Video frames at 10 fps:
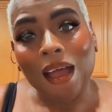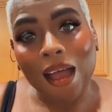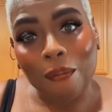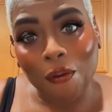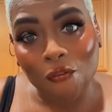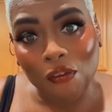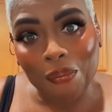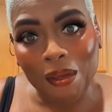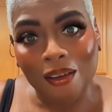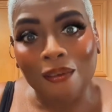I'm a
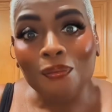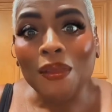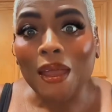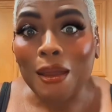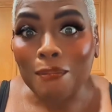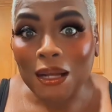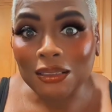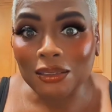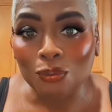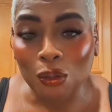female, and
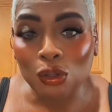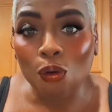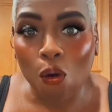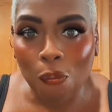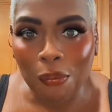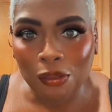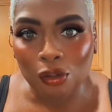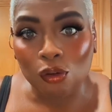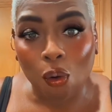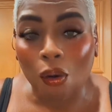when you open the
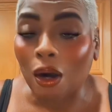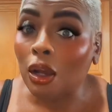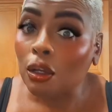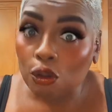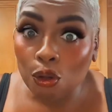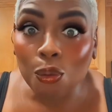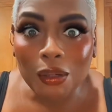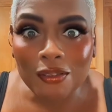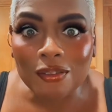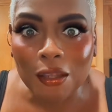door, you
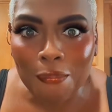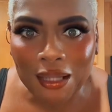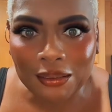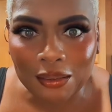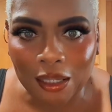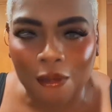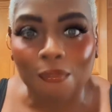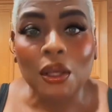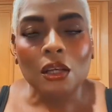would see my son.